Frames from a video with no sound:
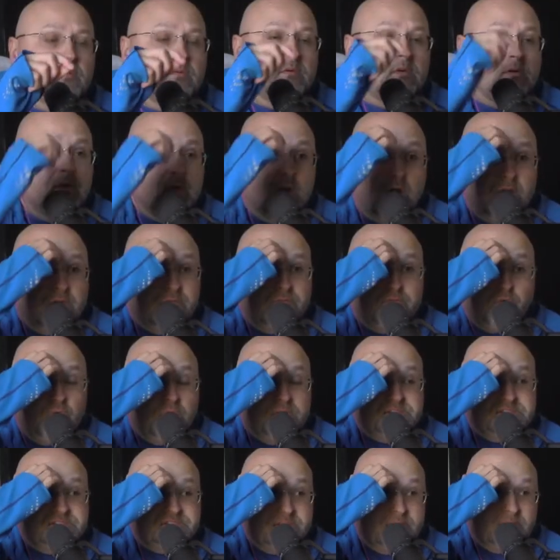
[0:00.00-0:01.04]
not
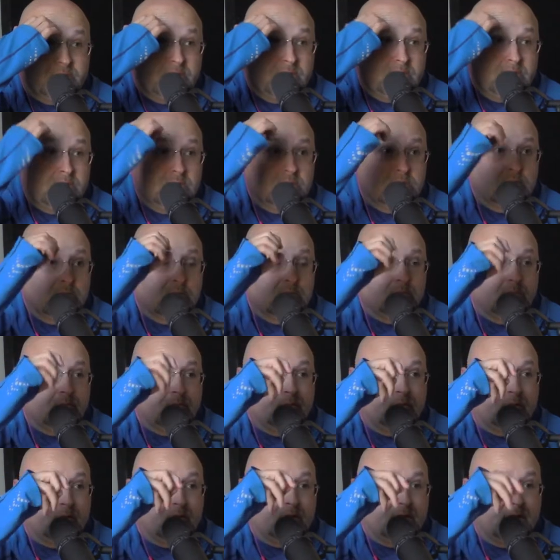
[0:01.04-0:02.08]
Freud's theory,
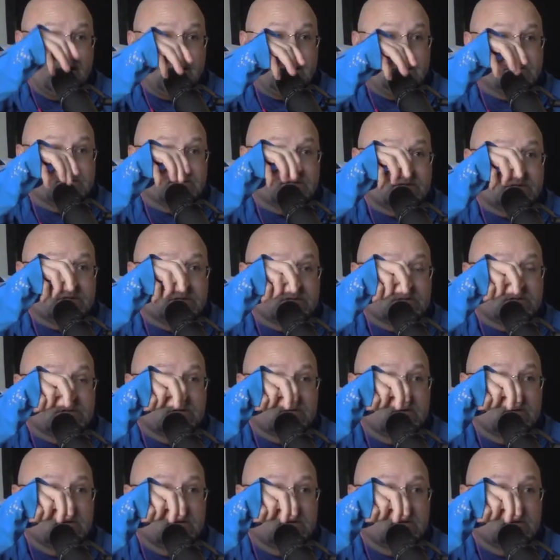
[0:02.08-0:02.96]
Bernays's